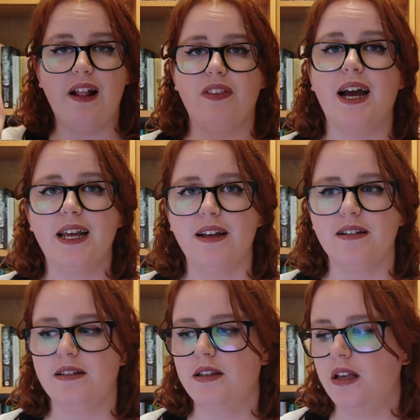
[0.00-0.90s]
And that
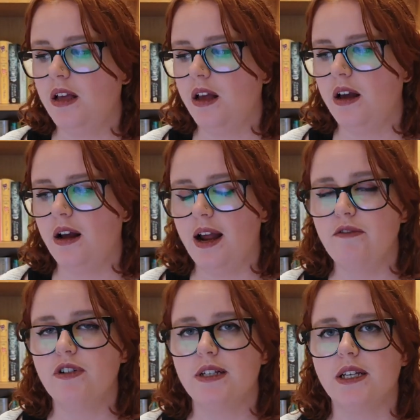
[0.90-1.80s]
is
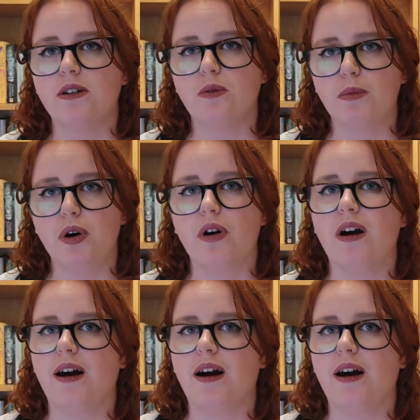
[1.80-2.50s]
every single book